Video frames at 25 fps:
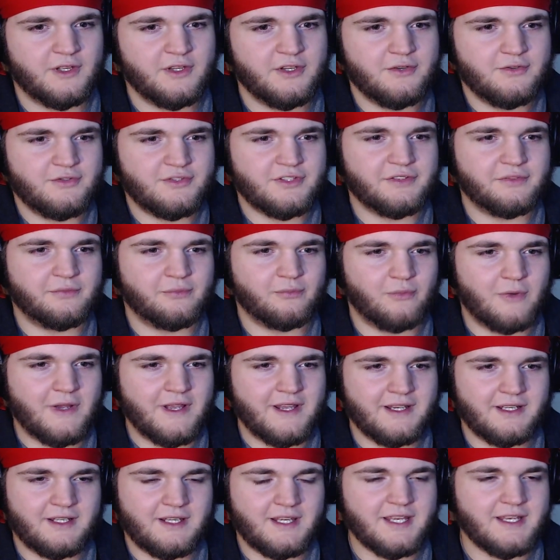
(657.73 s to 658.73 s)
You just
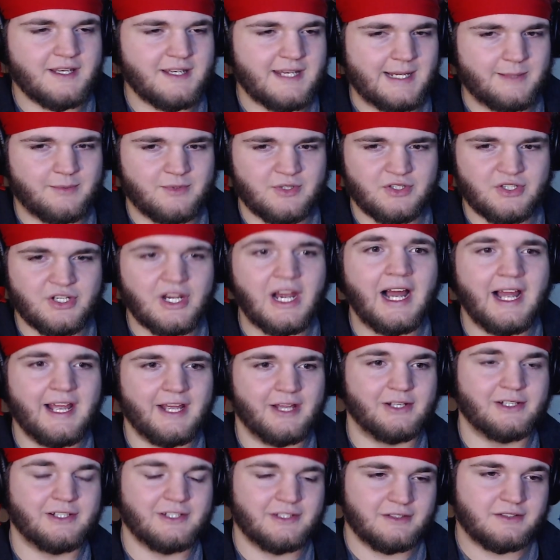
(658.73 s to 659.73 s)
went and kidnapped a
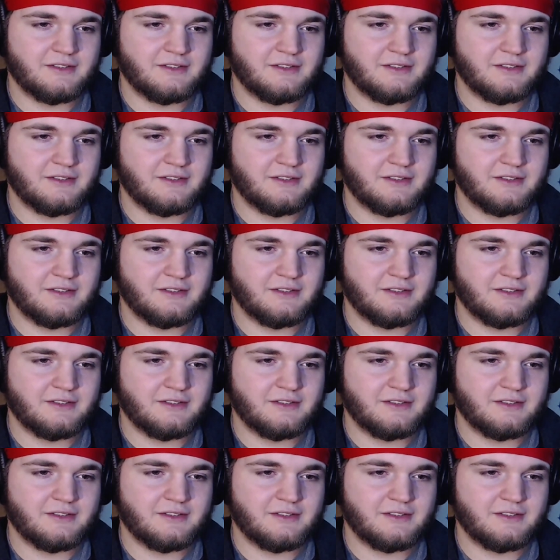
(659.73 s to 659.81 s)
child.